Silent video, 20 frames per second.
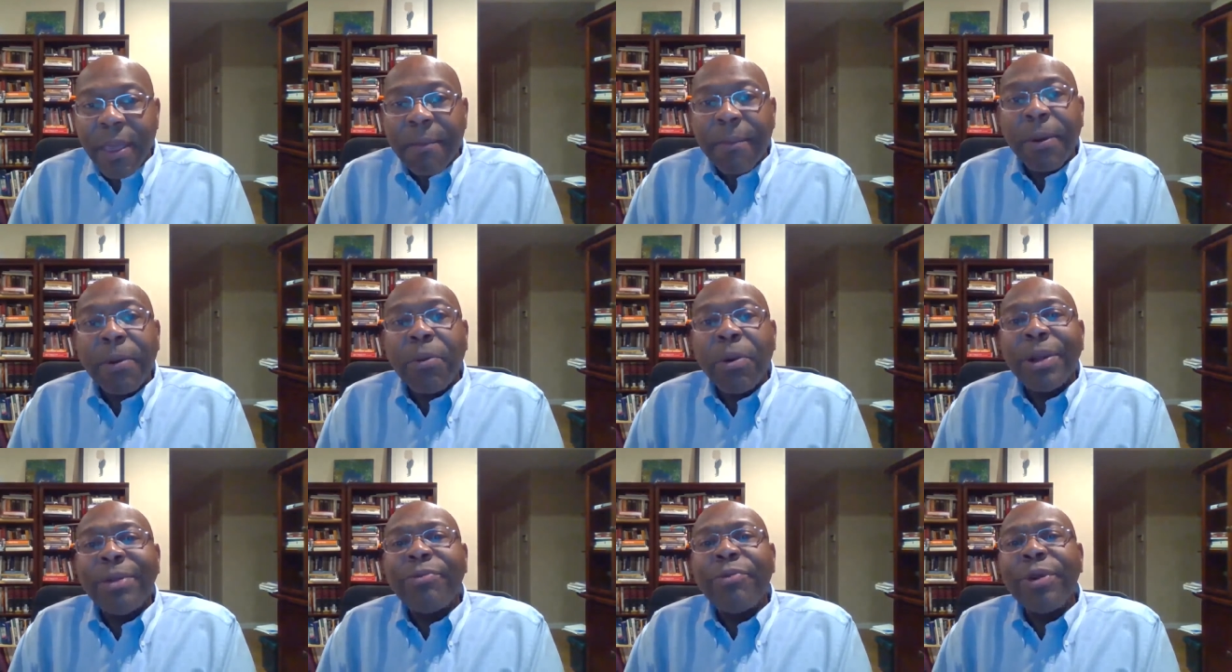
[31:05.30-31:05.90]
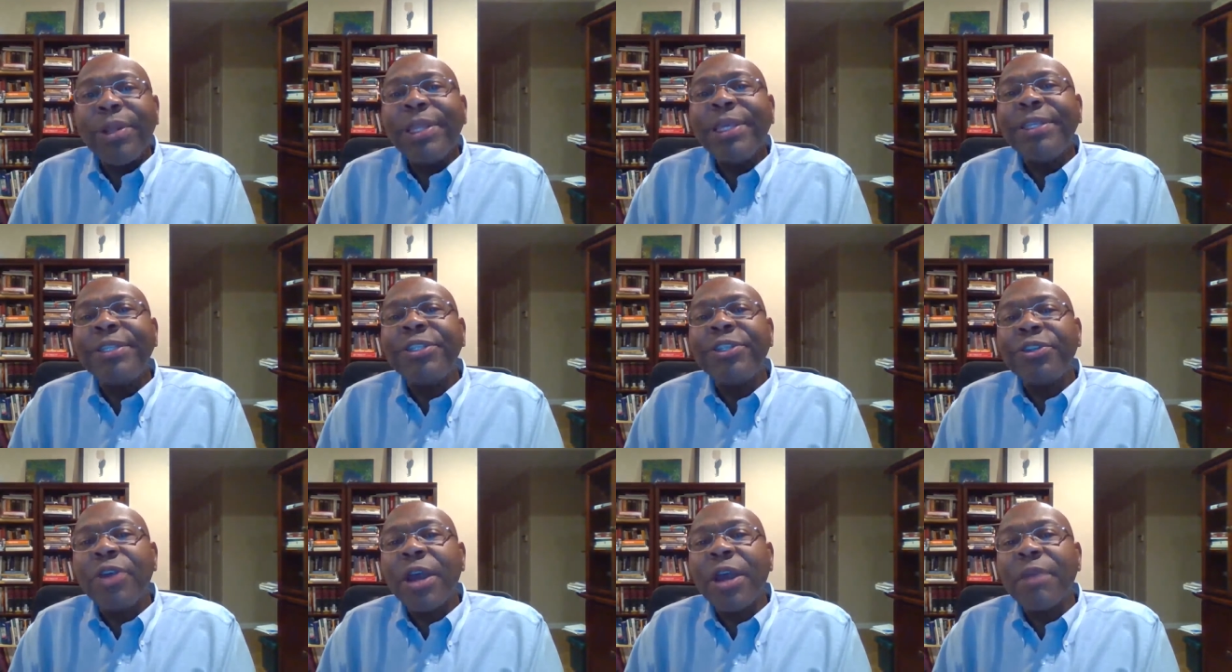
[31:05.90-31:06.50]
But what really
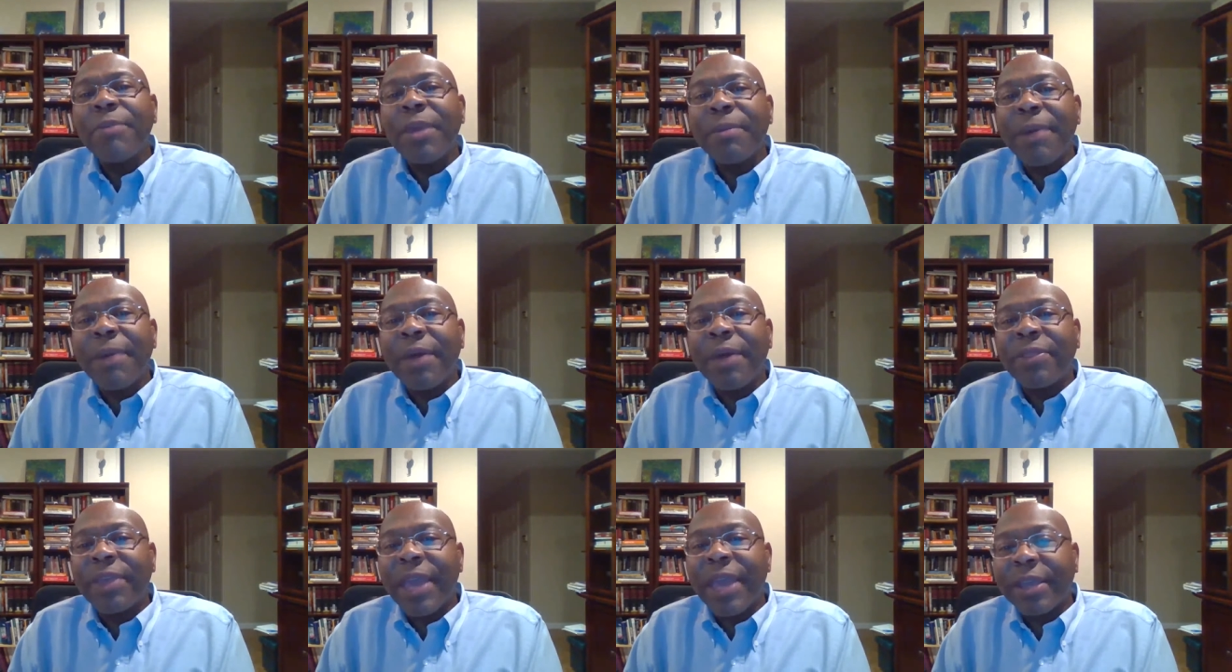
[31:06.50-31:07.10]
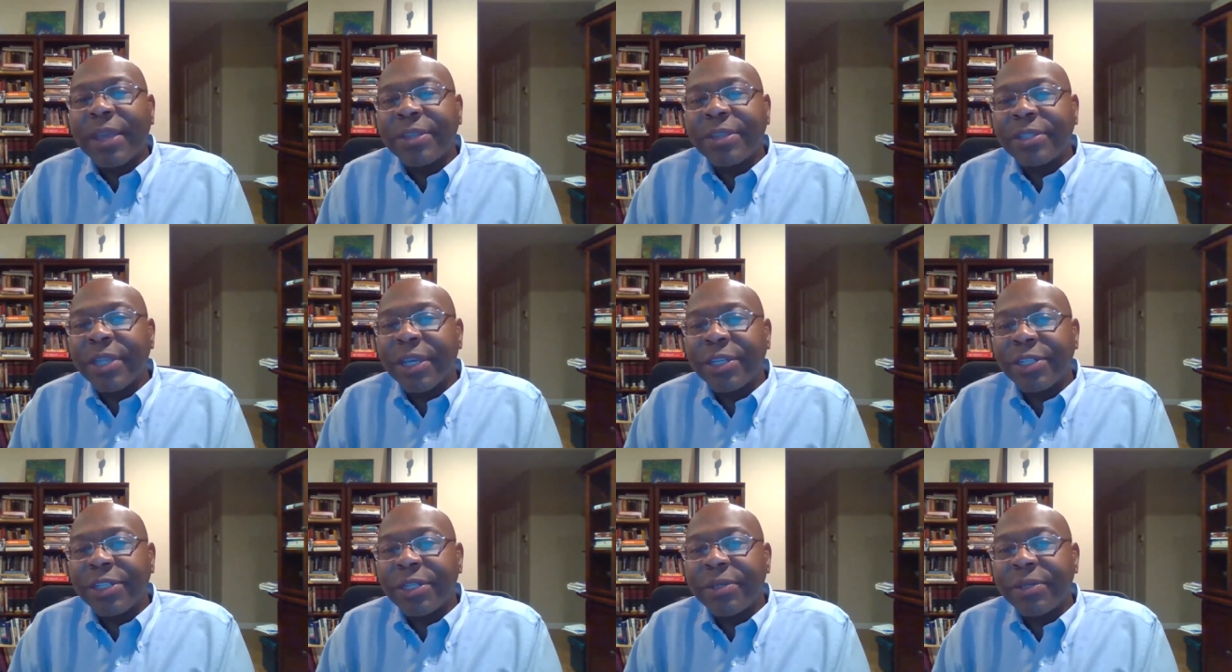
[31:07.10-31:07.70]
struck me about the
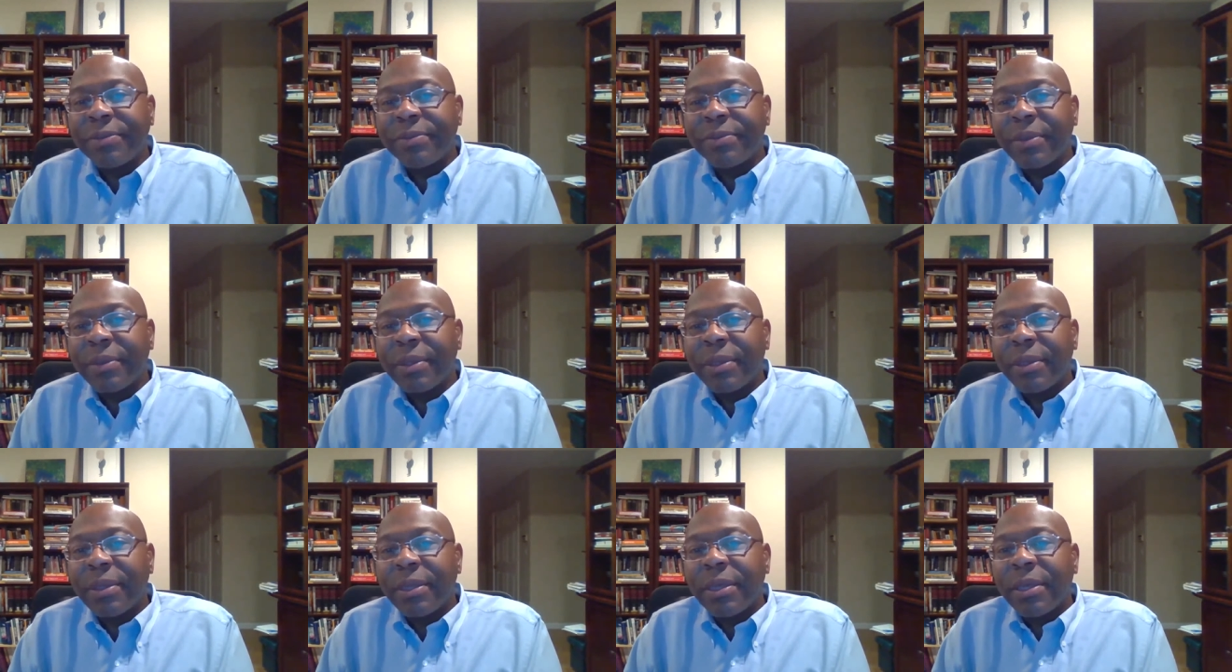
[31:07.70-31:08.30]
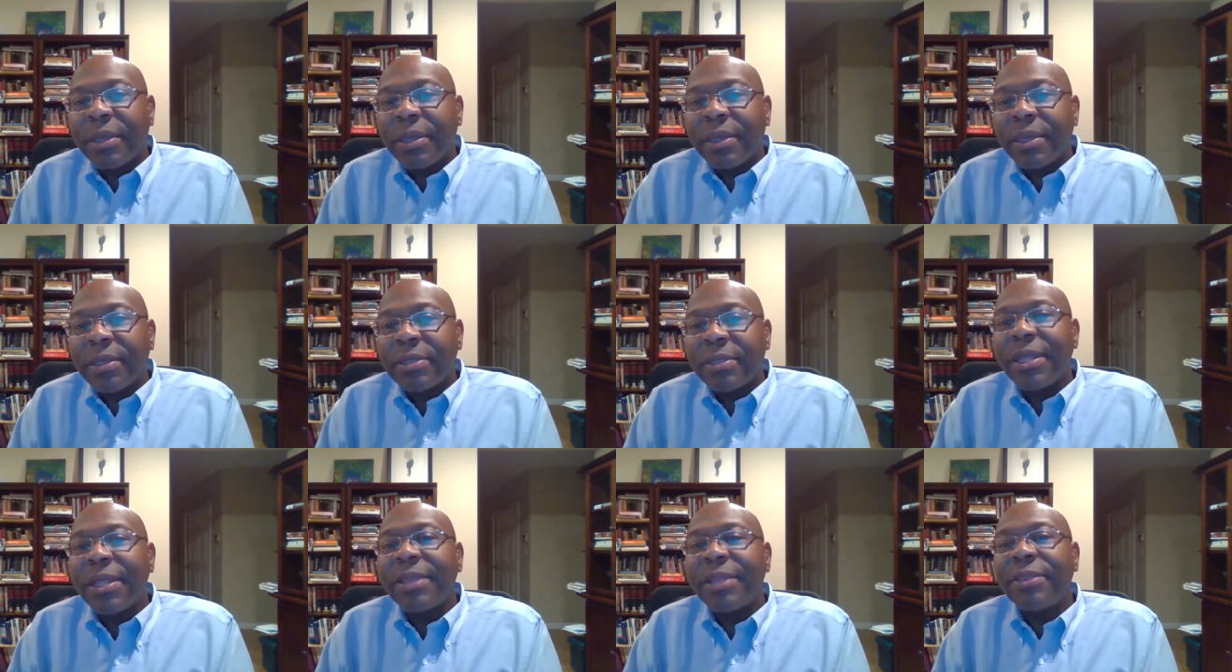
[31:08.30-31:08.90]
accusation
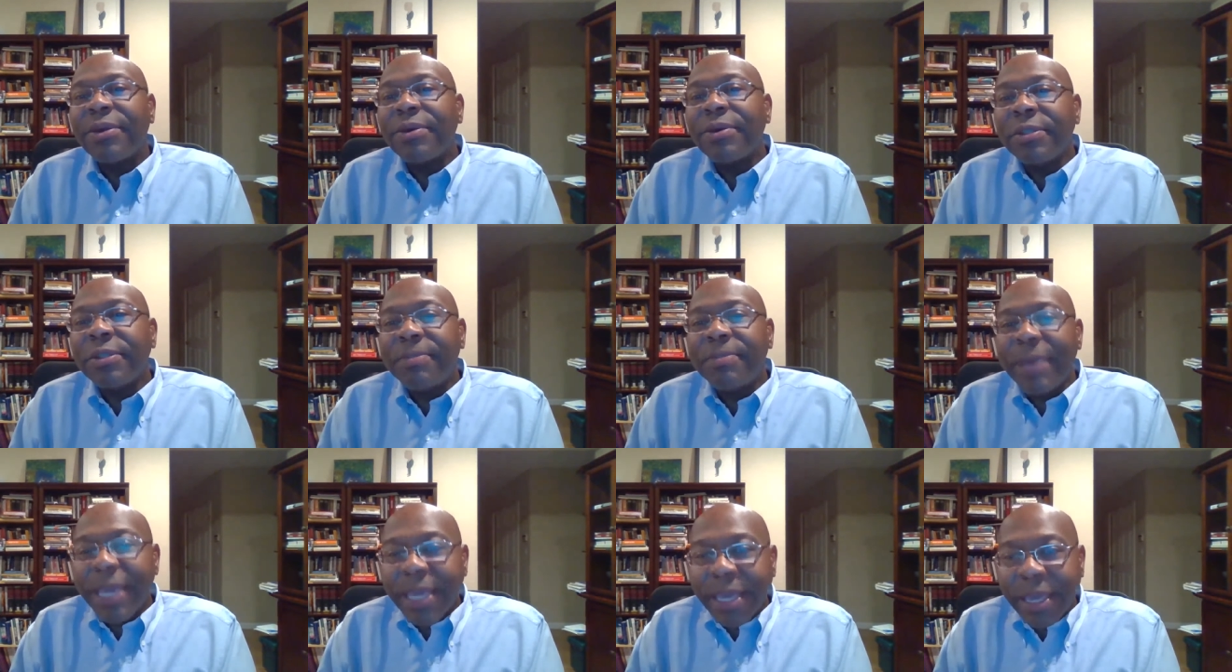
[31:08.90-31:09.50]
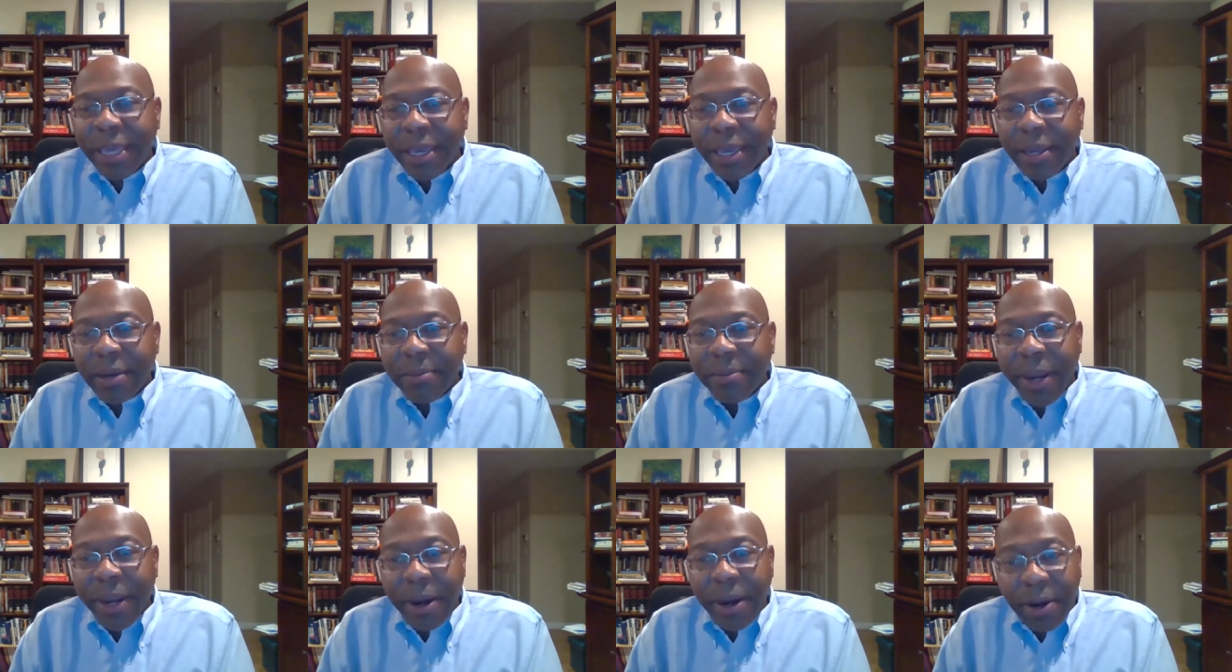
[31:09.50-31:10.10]
is that those making it
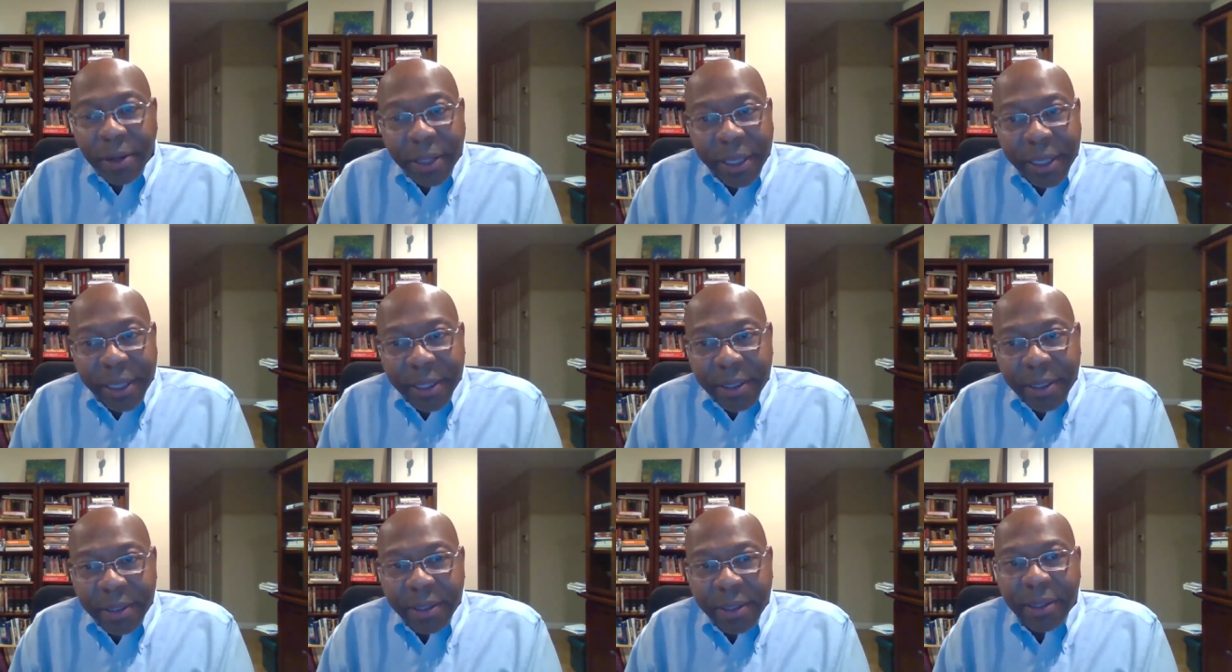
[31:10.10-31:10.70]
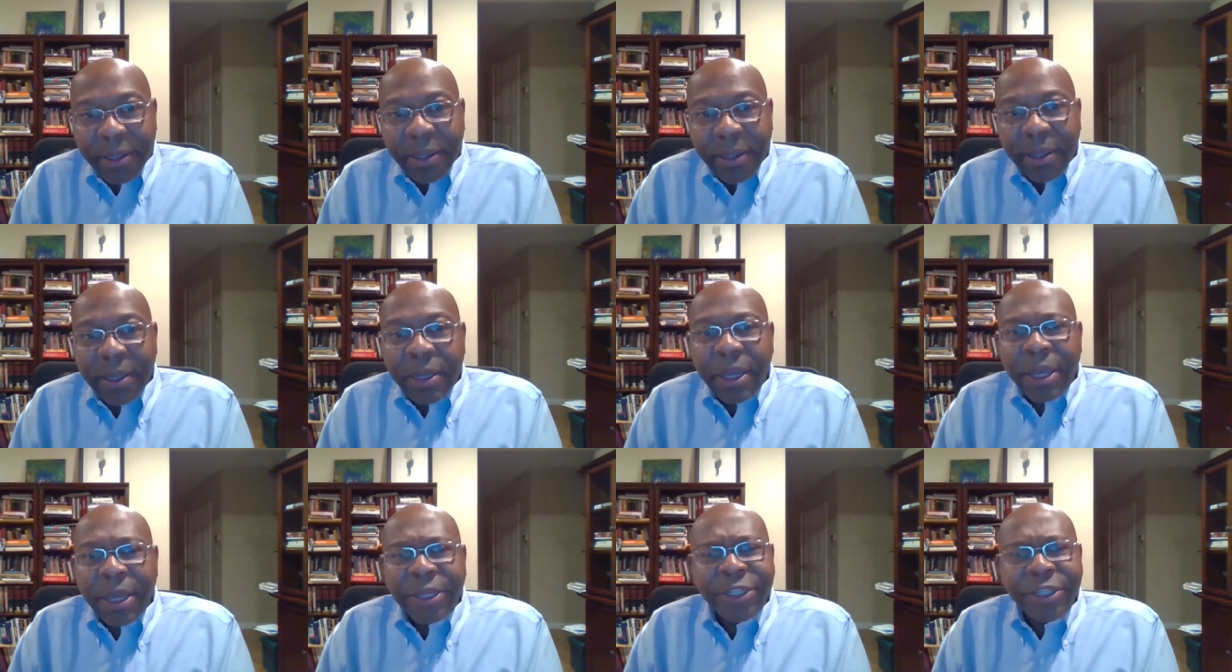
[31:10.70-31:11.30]
apparently
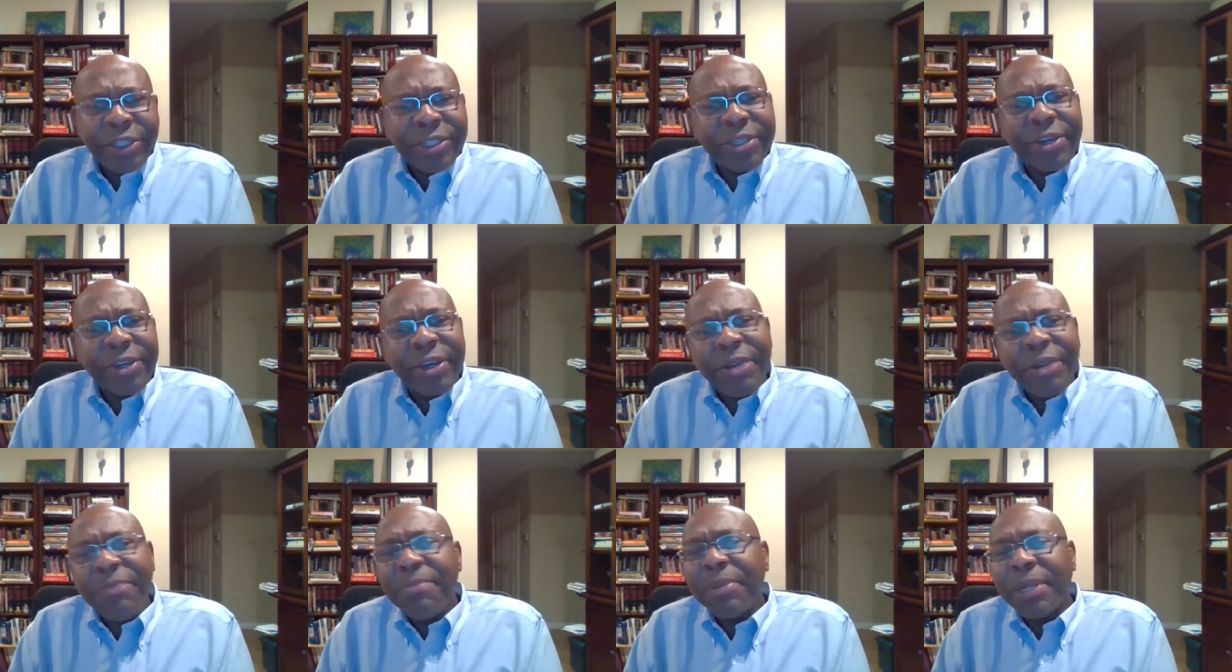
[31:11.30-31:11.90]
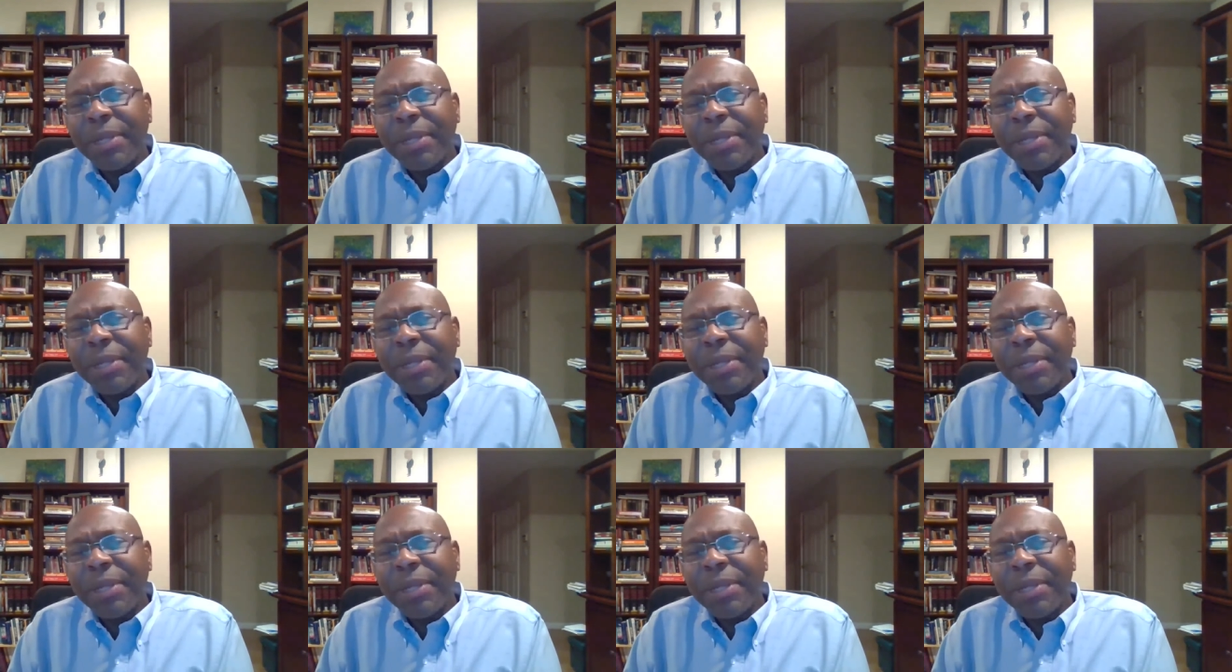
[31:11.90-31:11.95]
just couldn't